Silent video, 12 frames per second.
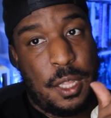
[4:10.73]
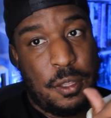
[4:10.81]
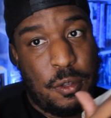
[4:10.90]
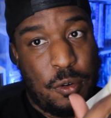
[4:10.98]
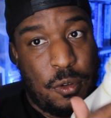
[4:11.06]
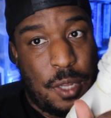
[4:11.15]
the
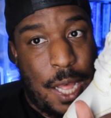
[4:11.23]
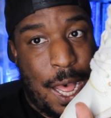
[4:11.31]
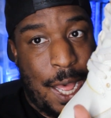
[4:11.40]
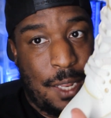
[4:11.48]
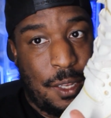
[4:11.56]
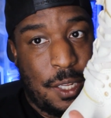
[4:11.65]
little
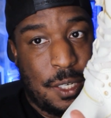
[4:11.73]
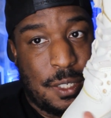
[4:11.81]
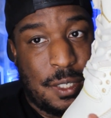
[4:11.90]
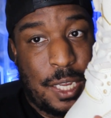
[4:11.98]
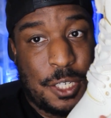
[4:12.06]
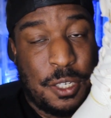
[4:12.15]
eyelet
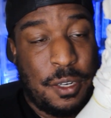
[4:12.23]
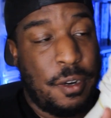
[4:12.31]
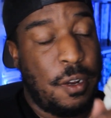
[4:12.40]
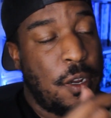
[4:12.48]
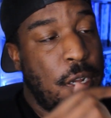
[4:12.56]
section,